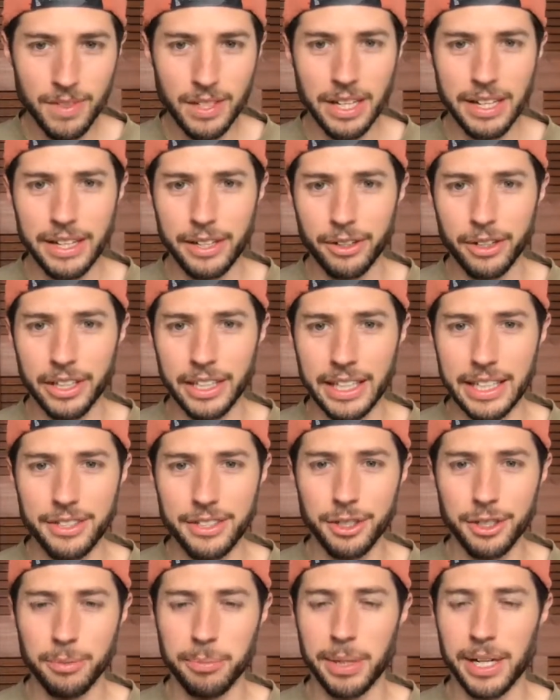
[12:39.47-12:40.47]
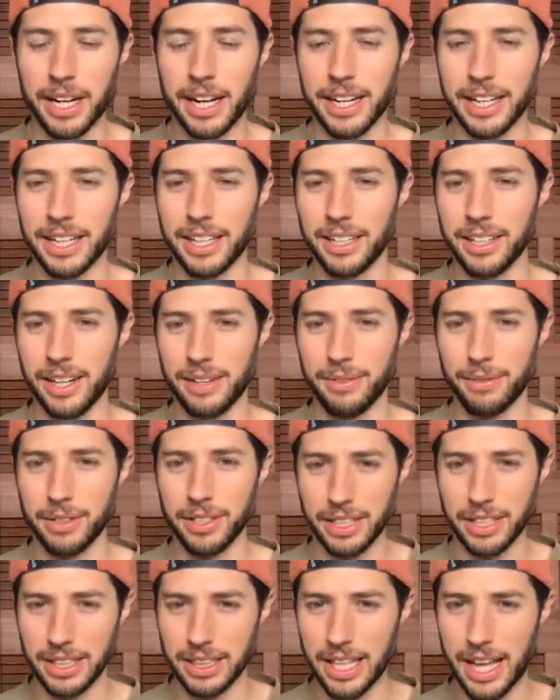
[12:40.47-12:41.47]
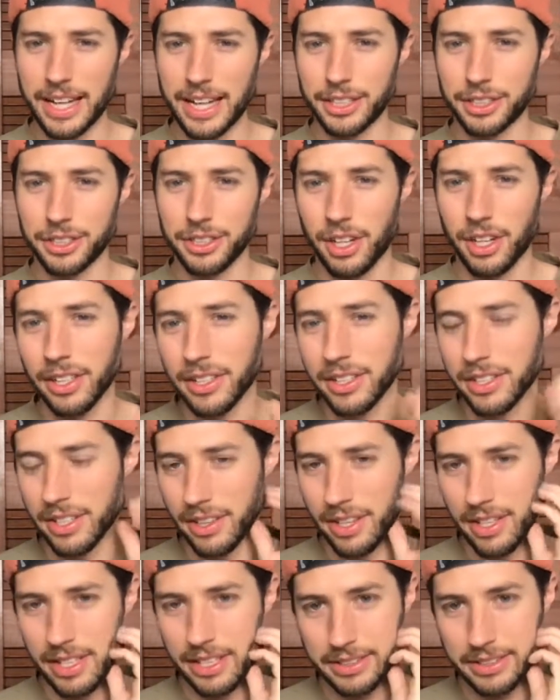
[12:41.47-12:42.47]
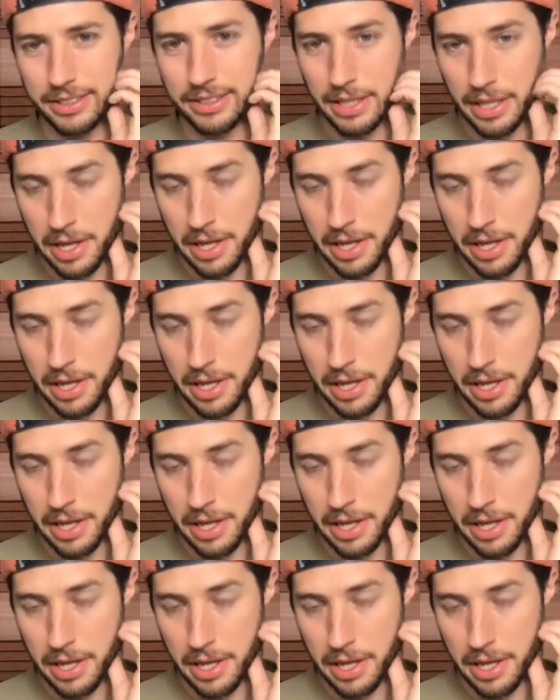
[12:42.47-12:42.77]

entering into. But I really latched onto this